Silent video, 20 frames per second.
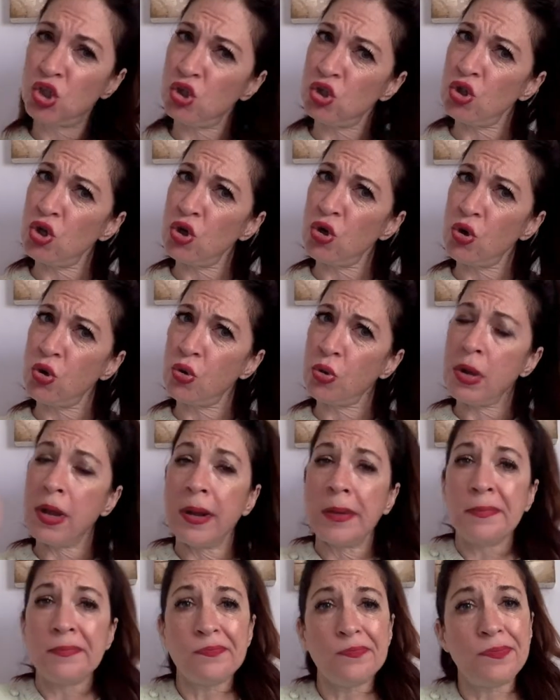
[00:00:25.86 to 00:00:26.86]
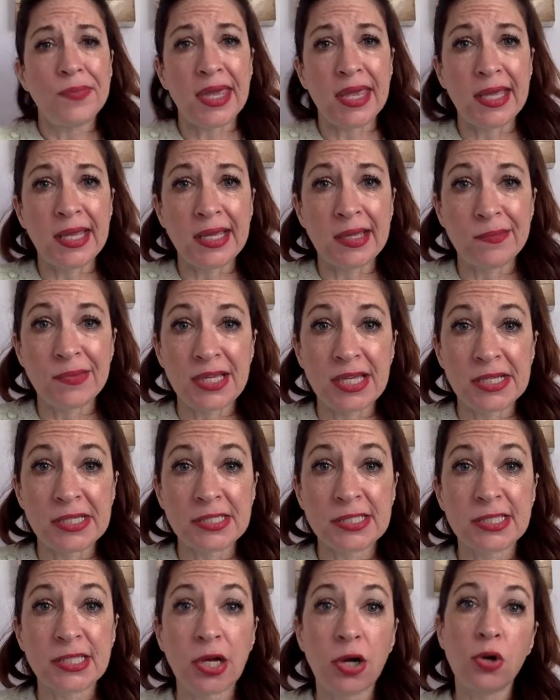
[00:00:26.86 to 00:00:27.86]
no, maybe
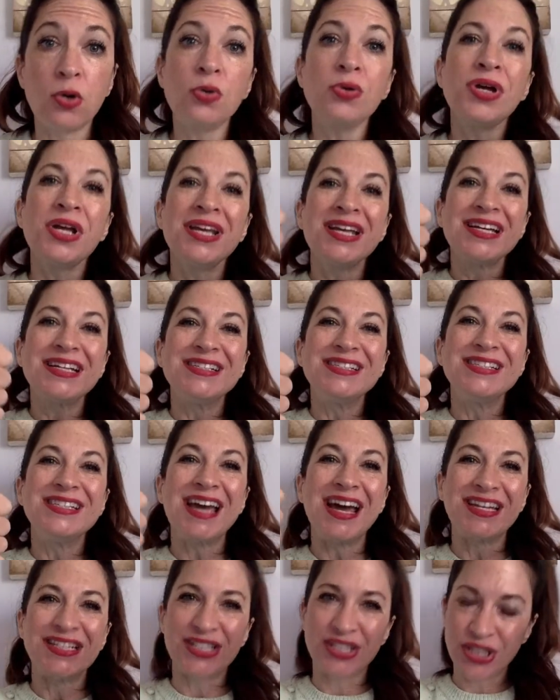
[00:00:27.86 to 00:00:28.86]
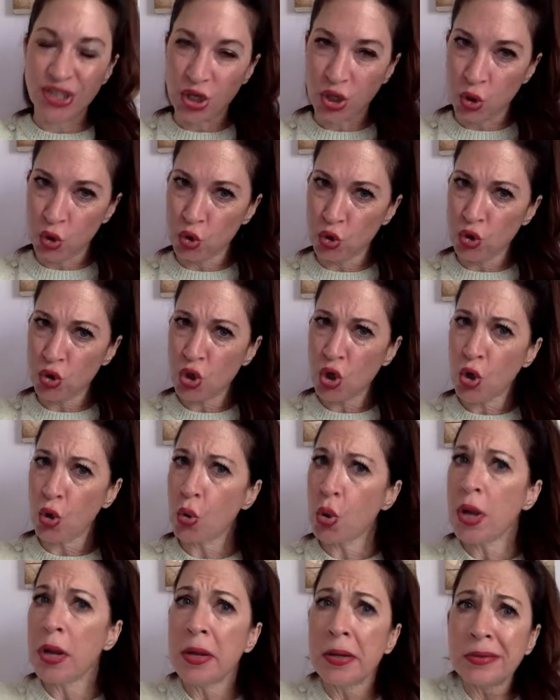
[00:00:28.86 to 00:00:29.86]
so. Yes,
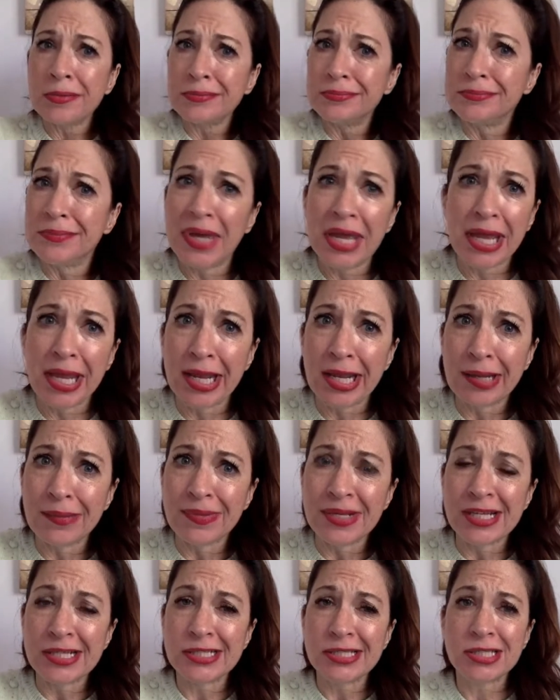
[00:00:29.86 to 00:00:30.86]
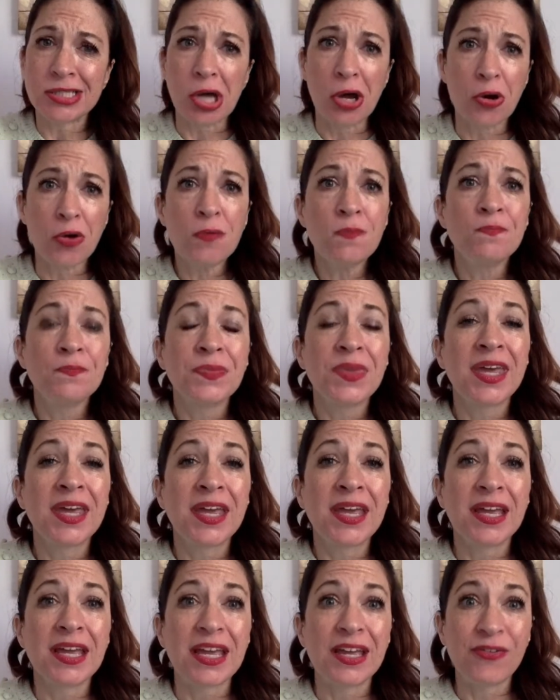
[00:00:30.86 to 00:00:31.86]
no, maybe so.
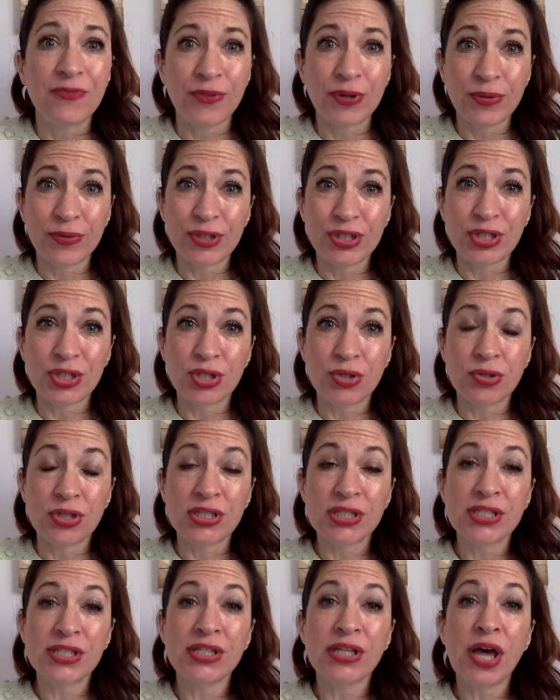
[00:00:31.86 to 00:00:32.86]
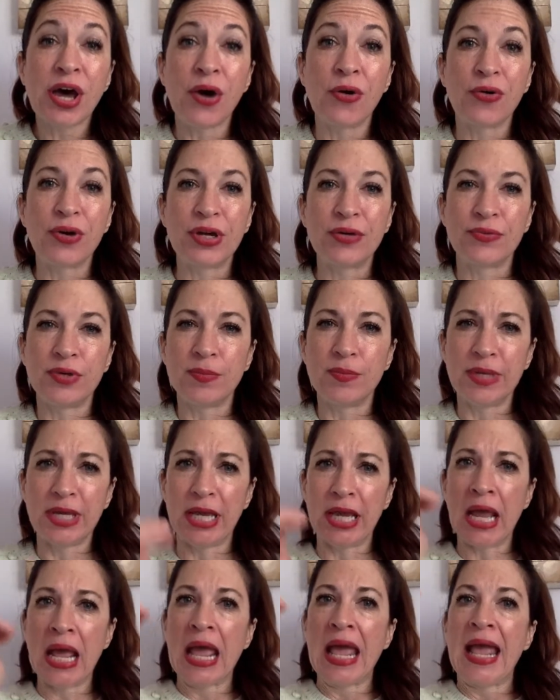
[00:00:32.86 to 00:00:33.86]
If we were to do it slow, it would
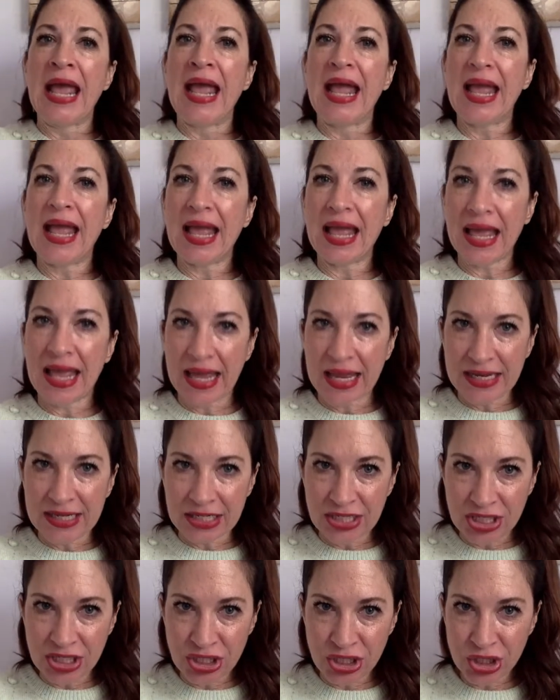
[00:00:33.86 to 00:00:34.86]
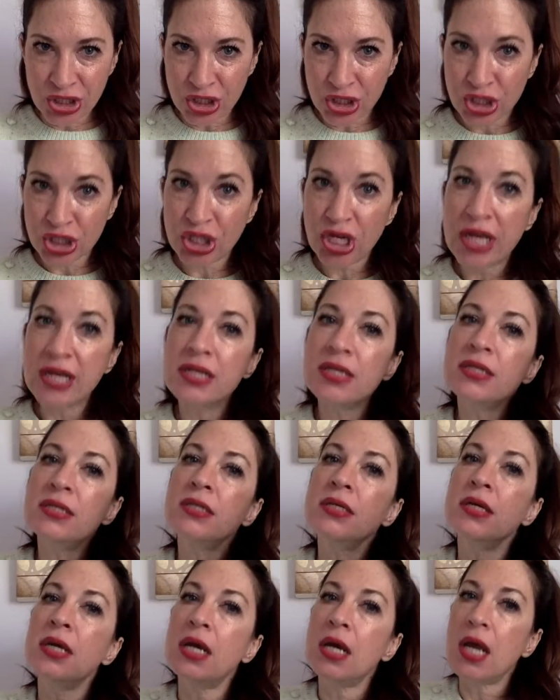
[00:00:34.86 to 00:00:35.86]
be engine,
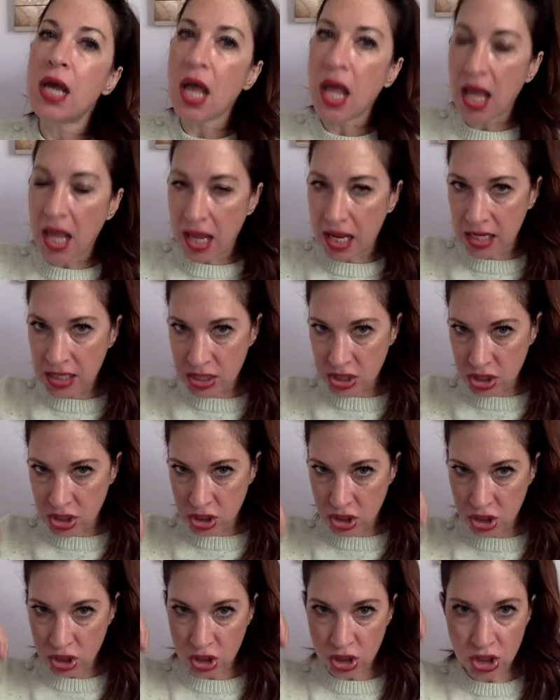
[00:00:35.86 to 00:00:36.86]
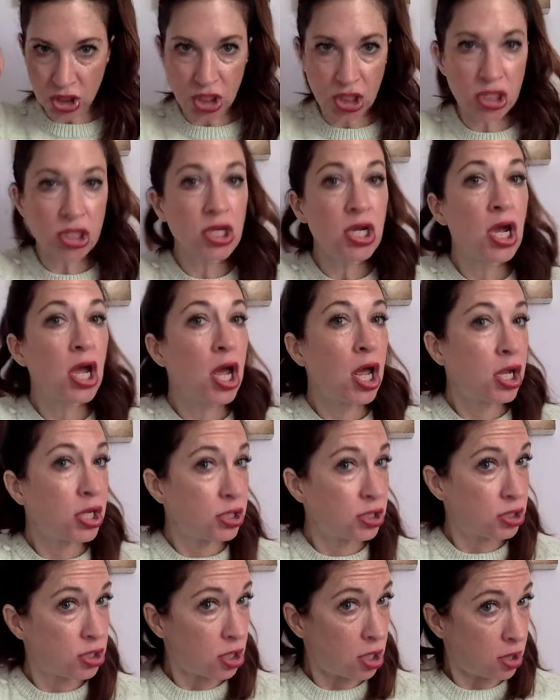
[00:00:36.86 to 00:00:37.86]
engine,
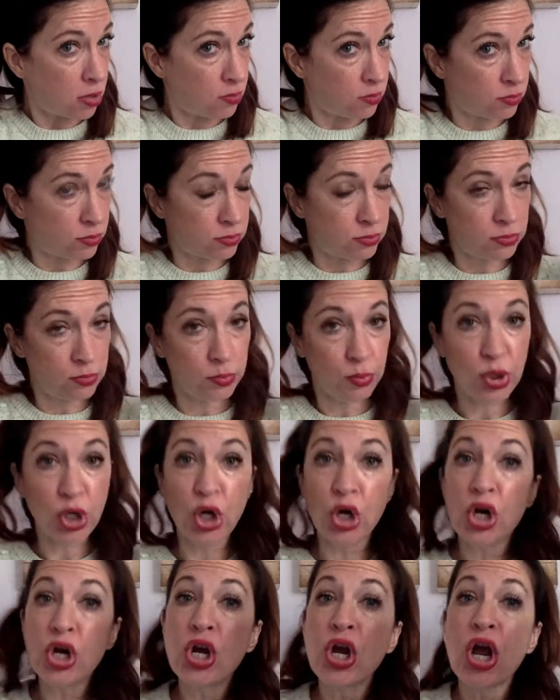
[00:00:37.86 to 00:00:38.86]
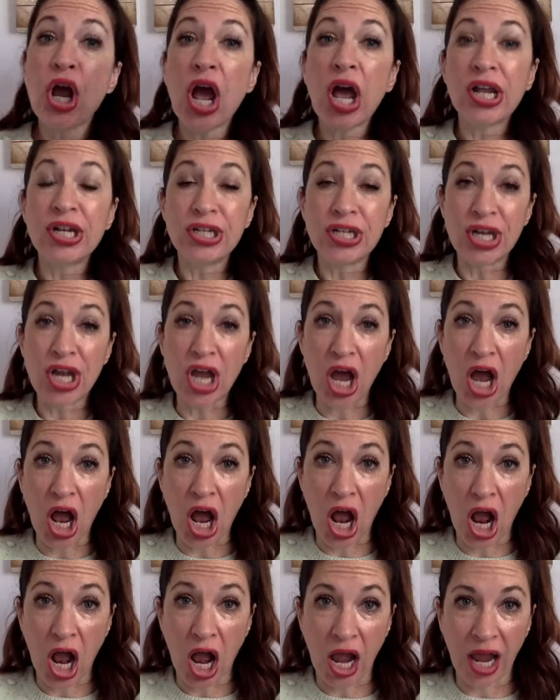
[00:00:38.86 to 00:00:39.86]
number
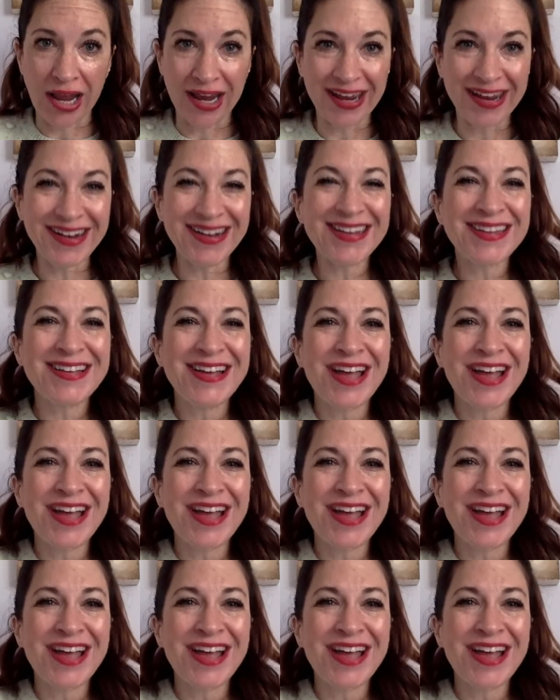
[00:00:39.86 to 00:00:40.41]
nine,